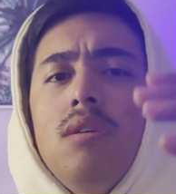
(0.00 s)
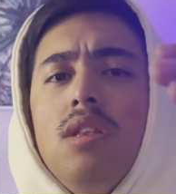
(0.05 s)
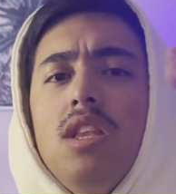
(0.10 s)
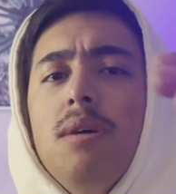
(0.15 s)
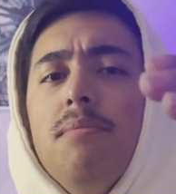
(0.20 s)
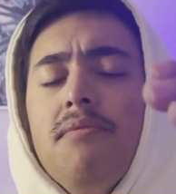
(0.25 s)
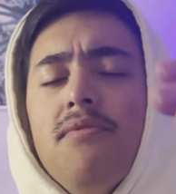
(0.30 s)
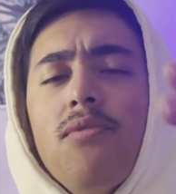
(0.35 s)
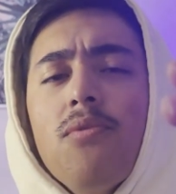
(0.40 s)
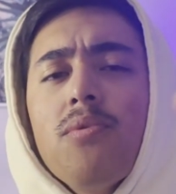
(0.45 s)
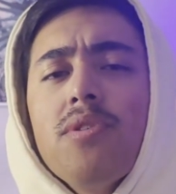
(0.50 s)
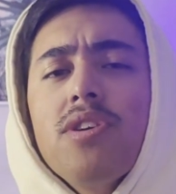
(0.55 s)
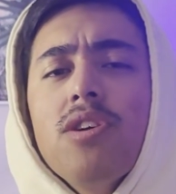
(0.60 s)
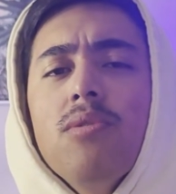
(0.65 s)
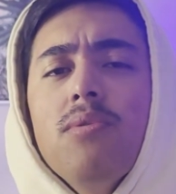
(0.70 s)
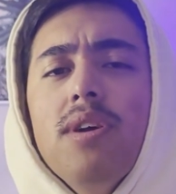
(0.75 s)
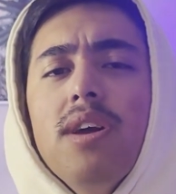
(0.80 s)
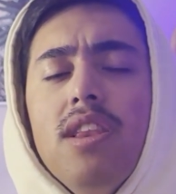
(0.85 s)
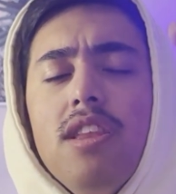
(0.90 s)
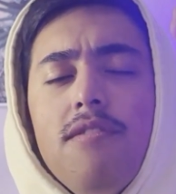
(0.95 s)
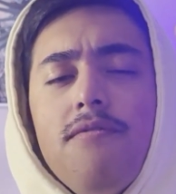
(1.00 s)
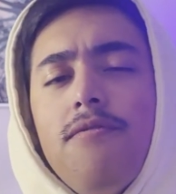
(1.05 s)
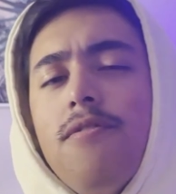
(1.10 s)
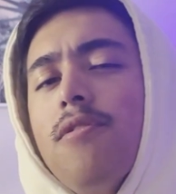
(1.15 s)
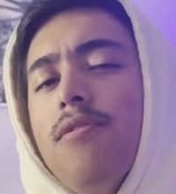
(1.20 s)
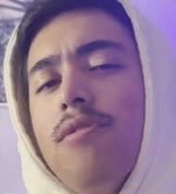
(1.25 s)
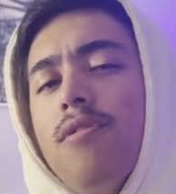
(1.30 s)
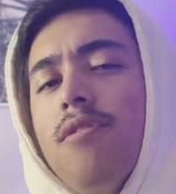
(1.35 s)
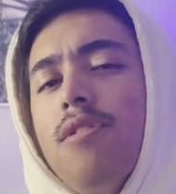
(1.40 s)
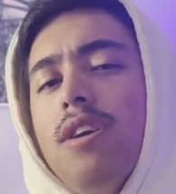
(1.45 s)
Now before we go any
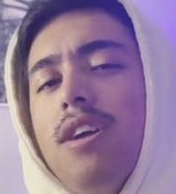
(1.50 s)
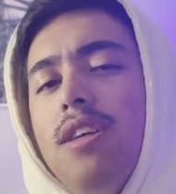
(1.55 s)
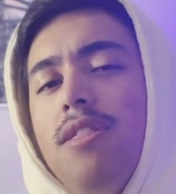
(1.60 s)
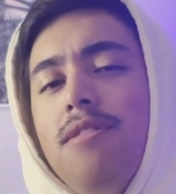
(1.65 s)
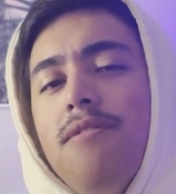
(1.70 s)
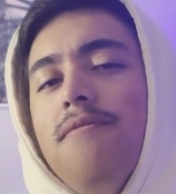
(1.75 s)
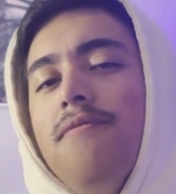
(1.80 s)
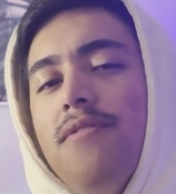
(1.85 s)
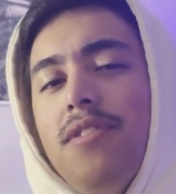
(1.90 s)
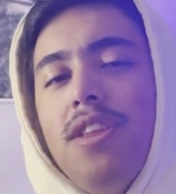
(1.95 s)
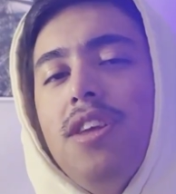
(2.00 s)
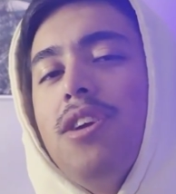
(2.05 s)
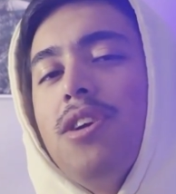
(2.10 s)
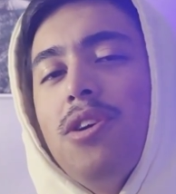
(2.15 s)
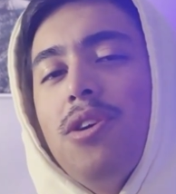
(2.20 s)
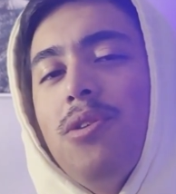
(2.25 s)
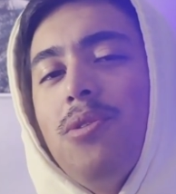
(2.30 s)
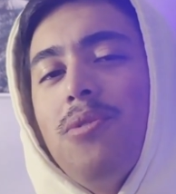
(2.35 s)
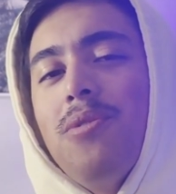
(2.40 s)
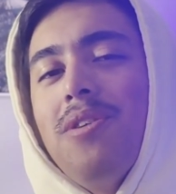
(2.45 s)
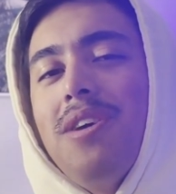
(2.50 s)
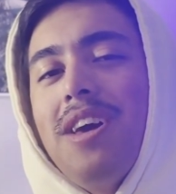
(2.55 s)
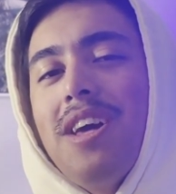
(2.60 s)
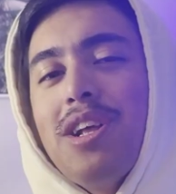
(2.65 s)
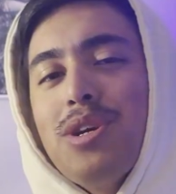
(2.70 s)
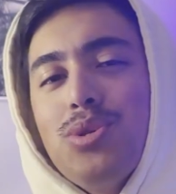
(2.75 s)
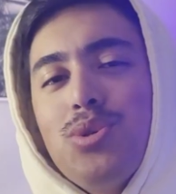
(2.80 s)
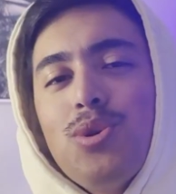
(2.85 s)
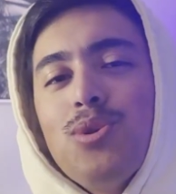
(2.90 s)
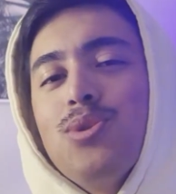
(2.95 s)
further in the video
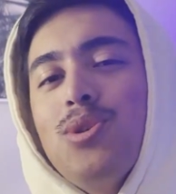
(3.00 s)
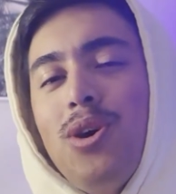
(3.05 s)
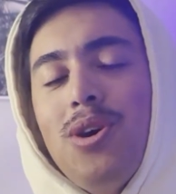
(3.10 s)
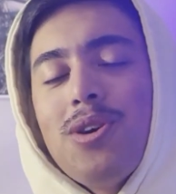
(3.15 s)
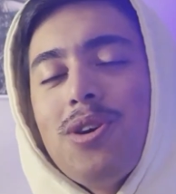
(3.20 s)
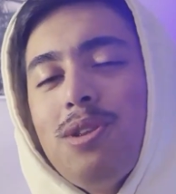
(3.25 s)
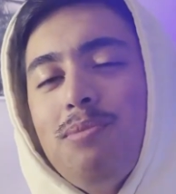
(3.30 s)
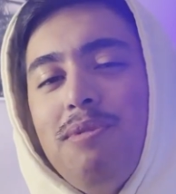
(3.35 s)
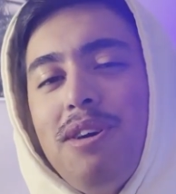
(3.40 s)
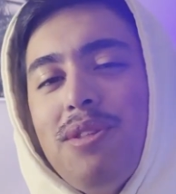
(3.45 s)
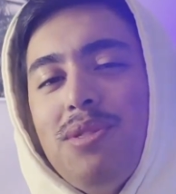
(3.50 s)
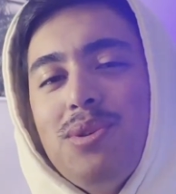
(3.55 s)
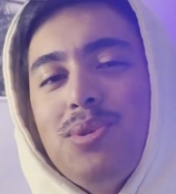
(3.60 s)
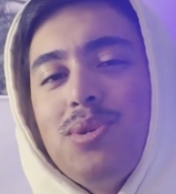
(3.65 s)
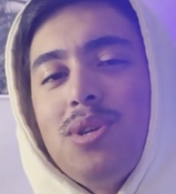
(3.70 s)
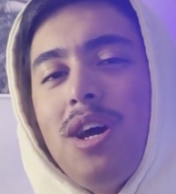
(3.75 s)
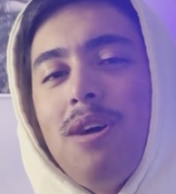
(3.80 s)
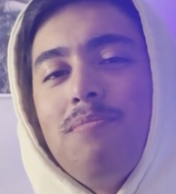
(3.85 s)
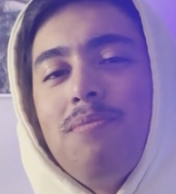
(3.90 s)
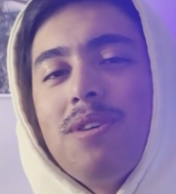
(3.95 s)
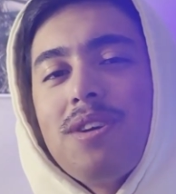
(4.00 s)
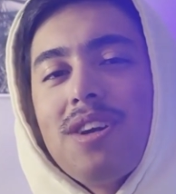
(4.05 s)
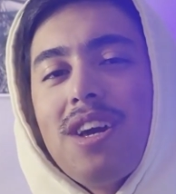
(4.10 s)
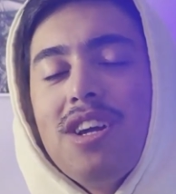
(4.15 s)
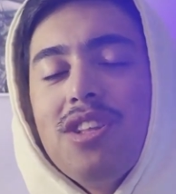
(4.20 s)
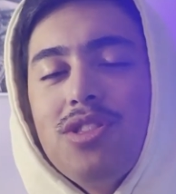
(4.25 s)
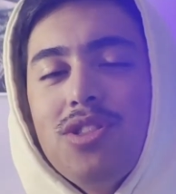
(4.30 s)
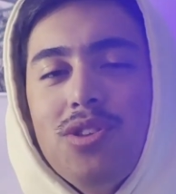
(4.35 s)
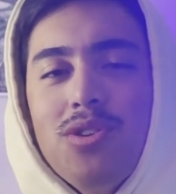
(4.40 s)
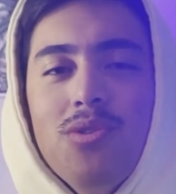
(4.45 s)
and I start talking about this optic,
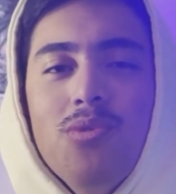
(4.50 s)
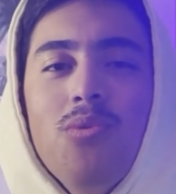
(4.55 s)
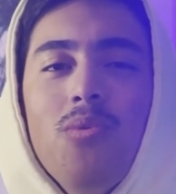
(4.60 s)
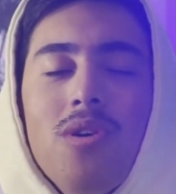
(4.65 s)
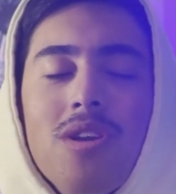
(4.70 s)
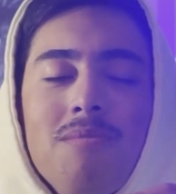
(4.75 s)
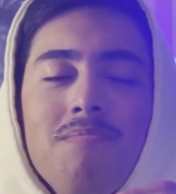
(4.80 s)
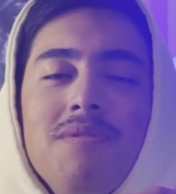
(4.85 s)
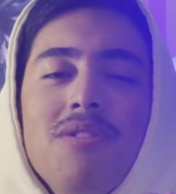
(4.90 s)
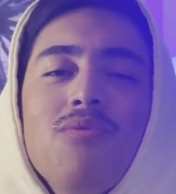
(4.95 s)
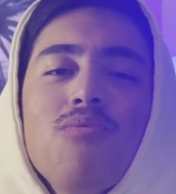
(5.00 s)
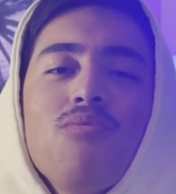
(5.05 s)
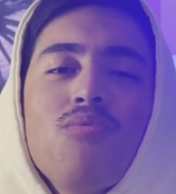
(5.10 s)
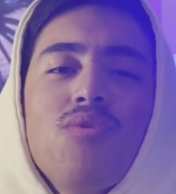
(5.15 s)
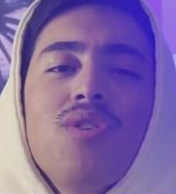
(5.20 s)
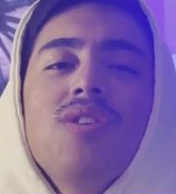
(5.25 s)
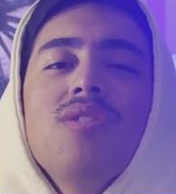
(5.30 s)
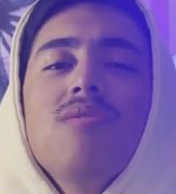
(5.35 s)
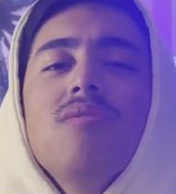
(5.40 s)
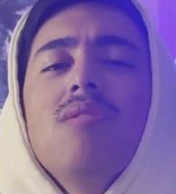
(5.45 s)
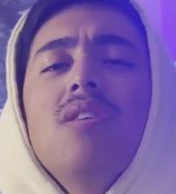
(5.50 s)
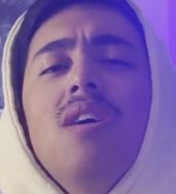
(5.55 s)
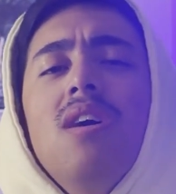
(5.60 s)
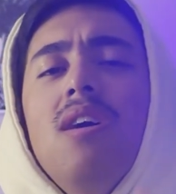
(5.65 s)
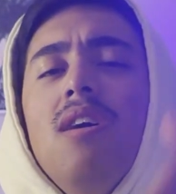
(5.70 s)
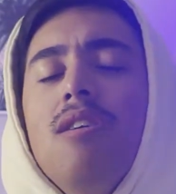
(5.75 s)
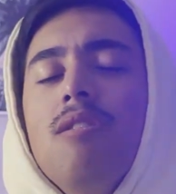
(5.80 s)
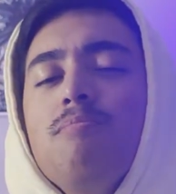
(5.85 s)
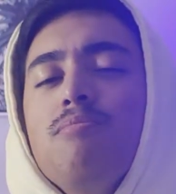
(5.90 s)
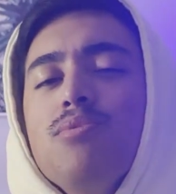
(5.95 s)
I do want to be real
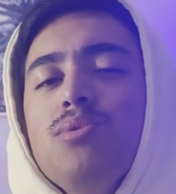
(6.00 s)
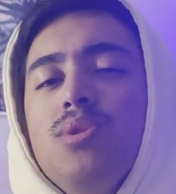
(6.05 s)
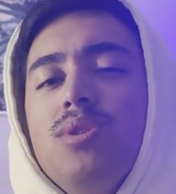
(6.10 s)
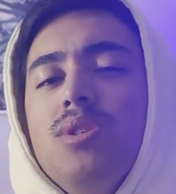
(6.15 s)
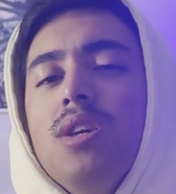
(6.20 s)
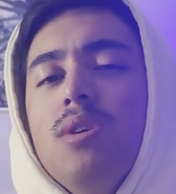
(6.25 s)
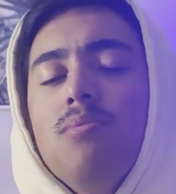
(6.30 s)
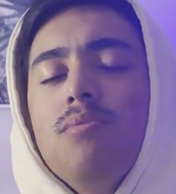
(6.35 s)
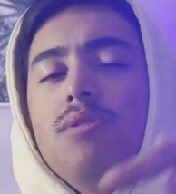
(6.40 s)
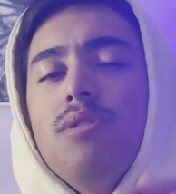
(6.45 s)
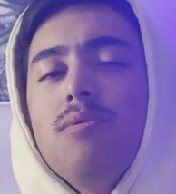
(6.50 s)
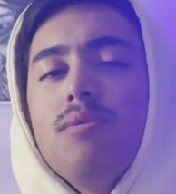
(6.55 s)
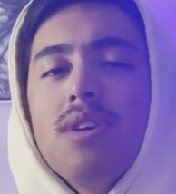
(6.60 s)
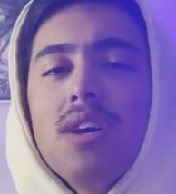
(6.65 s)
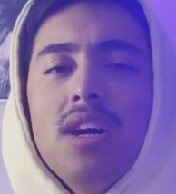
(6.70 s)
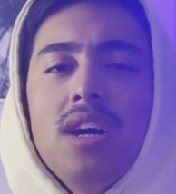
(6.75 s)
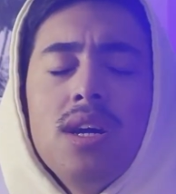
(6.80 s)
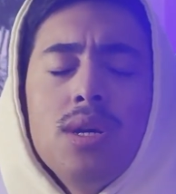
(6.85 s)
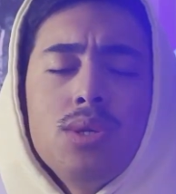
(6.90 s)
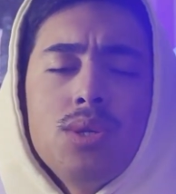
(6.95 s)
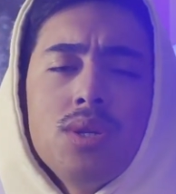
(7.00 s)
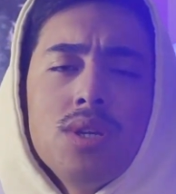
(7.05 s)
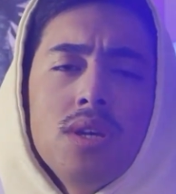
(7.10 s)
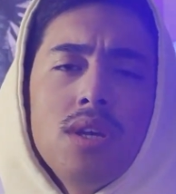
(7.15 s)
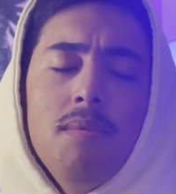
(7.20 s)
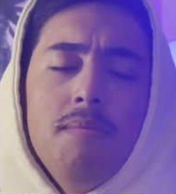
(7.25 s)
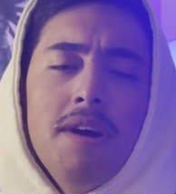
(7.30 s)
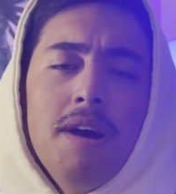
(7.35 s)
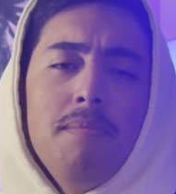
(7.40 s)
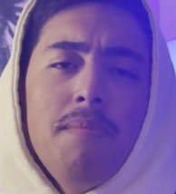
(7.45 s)
100% with you guys
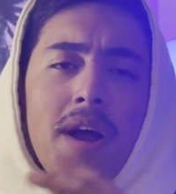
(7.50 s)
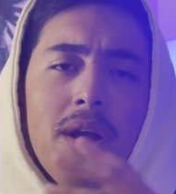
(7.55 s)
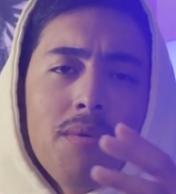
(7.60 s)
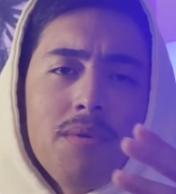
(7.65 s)
about my